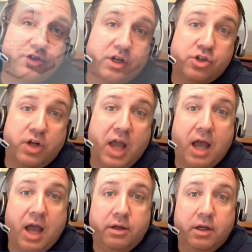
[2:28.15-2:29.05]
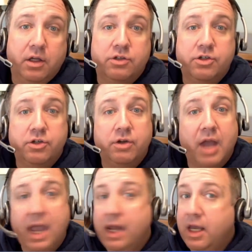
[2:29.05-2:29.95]
is, I should add, to
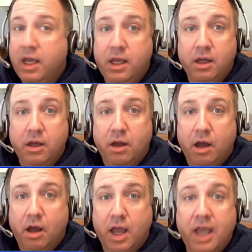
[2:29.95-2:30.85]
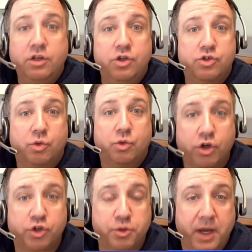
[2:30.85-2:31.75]
any Uh, end user
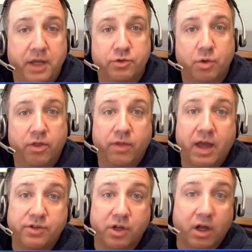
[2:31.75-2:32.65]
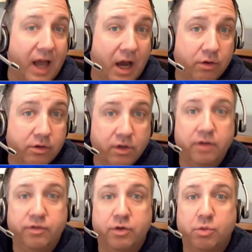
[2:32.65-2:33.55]
workspace, whether that's a cloud
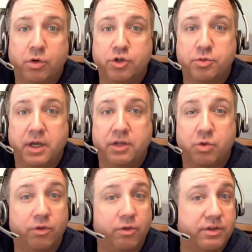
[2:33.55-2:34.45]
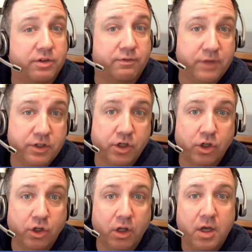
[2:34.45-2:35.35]
delivered workspace, whether that's a
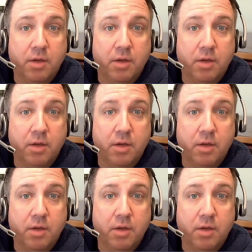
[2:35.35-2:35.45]
physical